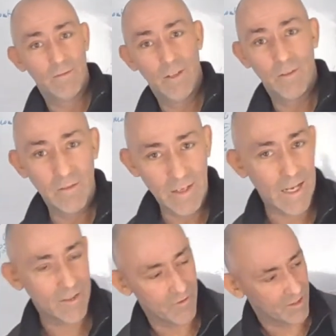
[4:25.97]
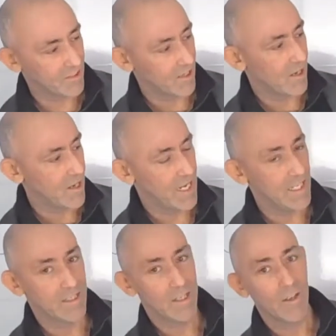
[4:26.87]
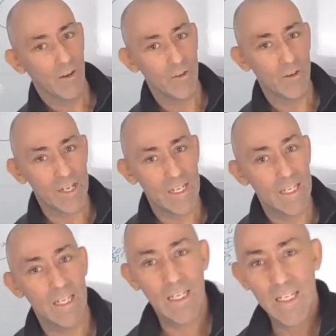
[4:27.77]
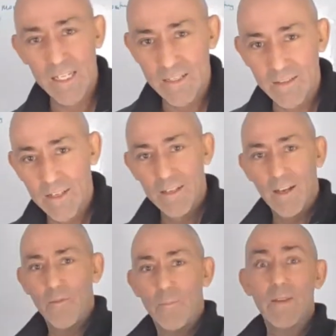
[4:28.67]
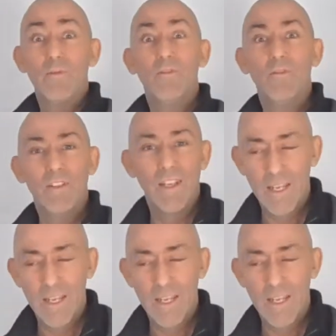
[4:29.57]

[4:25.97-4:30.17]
like guys on the side, on their knees, other people,